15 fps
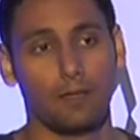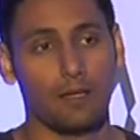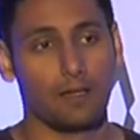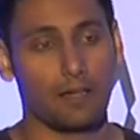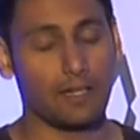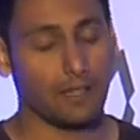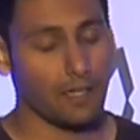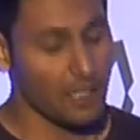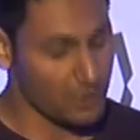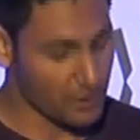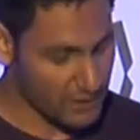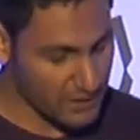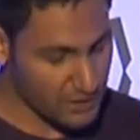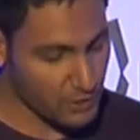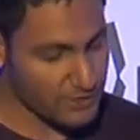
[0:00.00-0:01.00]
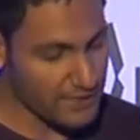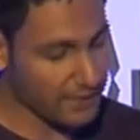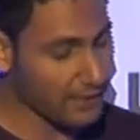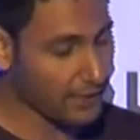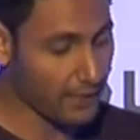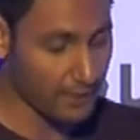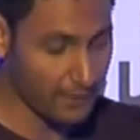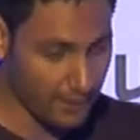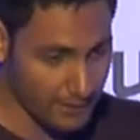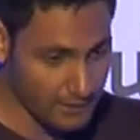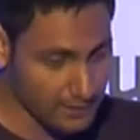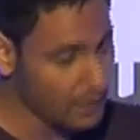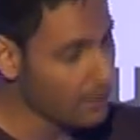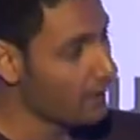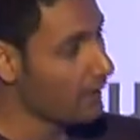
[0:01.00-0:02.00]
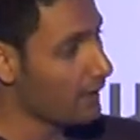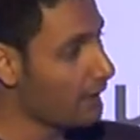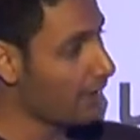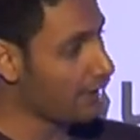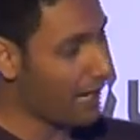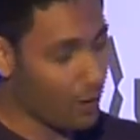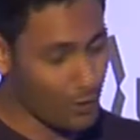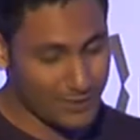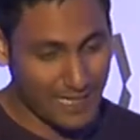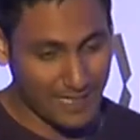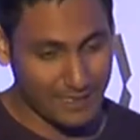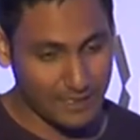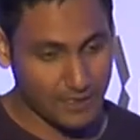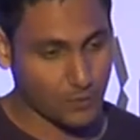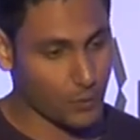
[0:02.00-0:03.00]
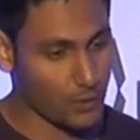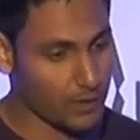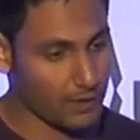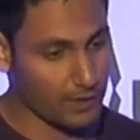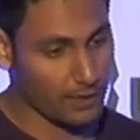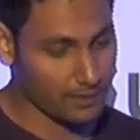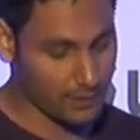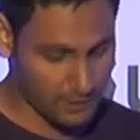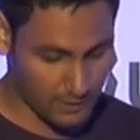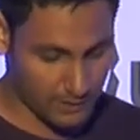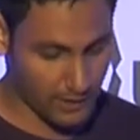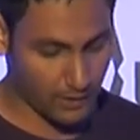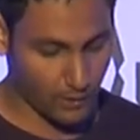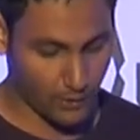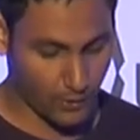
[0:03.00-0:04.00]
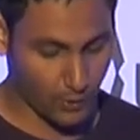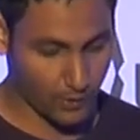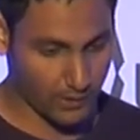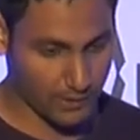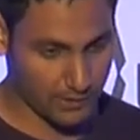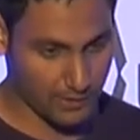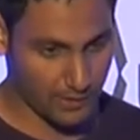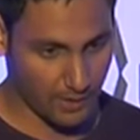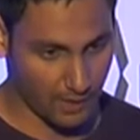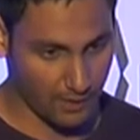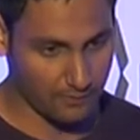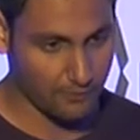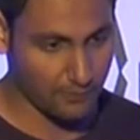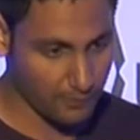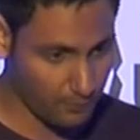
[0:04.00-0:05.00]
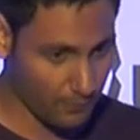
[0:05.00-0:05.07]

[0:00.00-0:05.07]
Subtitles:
Right? So just to set the context, like how challenges work, I'll just take you through this graph.